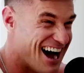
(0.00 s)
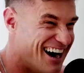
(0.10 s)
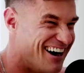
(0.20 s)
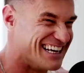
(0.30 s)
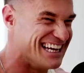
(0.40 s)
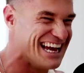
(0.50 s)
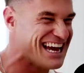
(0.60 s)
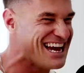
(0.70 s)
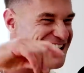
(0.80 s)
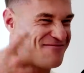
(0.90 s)
Oh, you do
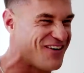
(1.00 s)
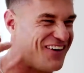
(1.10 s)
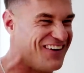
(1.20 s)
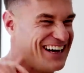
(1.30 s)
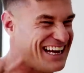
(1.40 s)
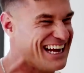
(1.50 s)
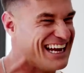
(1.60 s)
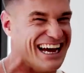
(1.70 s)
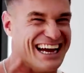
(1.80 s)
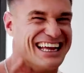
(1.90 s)
what I mean? you know what I
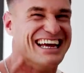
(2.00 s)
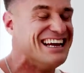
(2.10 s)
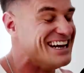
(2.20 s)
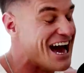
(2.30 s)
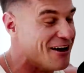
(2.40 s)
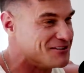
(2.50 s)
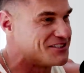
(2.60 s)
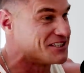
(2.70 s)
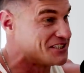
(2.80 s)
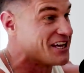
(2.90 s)
mean? So I always
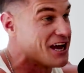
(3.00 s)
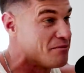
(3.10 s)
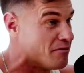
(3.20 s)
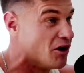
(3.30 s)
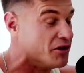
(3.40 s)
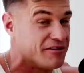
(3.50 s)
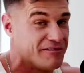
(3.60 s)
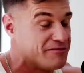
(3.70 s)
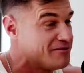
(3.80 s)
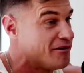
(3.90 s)
got to like hold myself back.